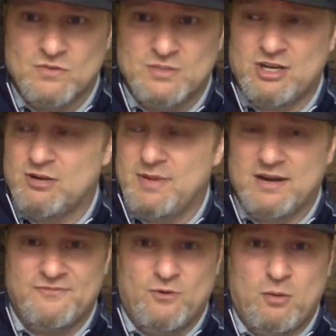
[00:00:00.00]
We're talking
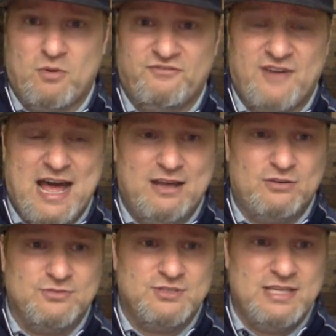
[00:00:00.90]
about a former
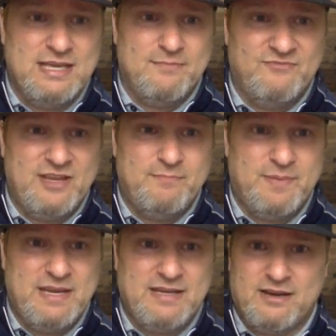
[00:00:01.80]
finals
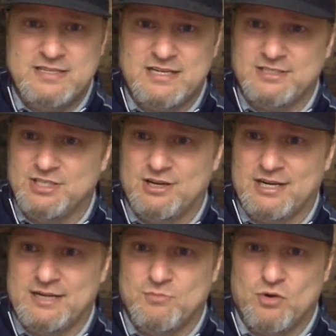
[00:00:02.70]
MVP. Now, he's not
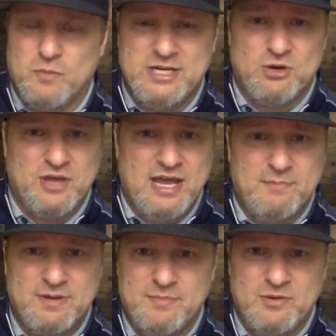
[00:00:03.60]
young anymore. We know
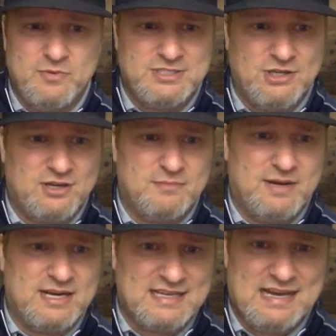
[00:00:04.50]
that. But, I mean, we're talking
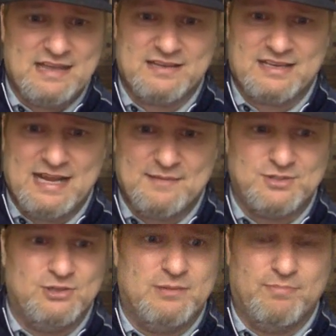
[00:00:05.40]
about a guy that can
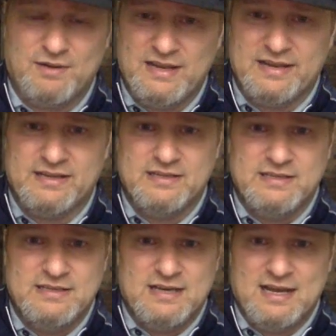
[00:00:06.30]
absolutely play.
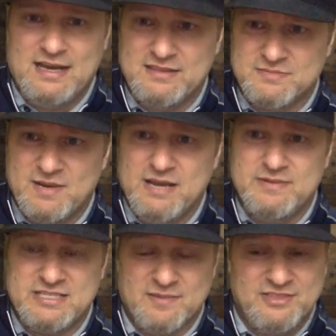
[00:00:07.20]
I like this
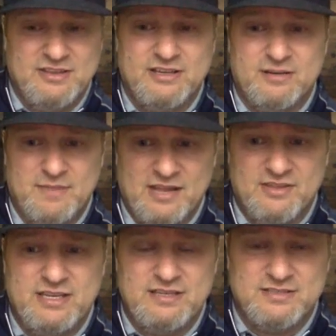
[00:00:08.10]
Miami team. I think they come
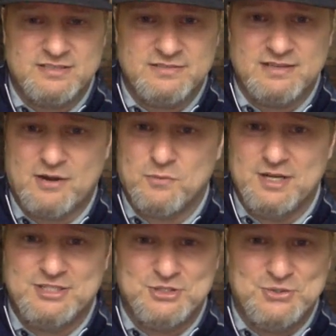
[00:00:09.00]
out of the East. I
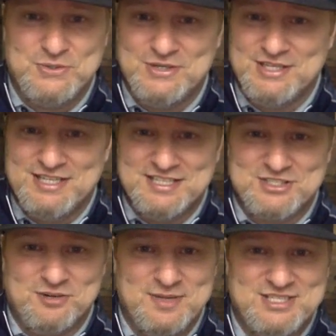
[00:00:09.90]
really do.
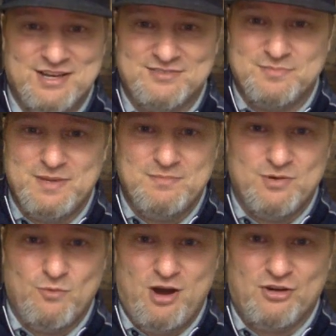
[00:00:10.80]
It's going to be tough to beat
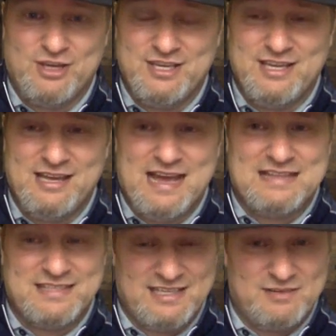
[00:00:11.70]
Milwaukee.
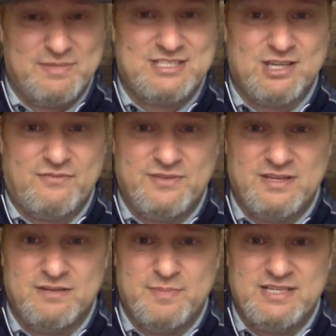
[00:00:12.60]
I think it'll be tough for
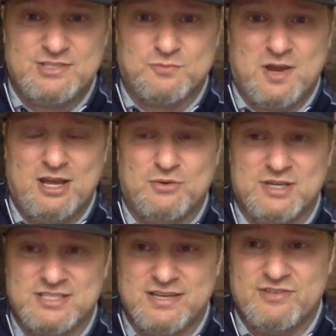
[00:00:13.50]
them to beat Toronto
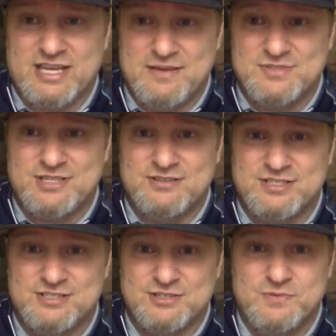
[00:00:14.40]
in a 7-game
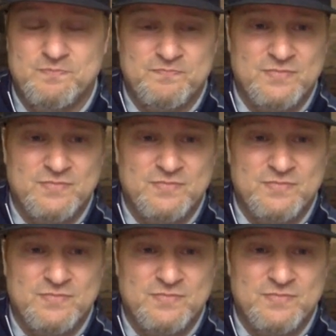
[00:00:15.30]
series, too.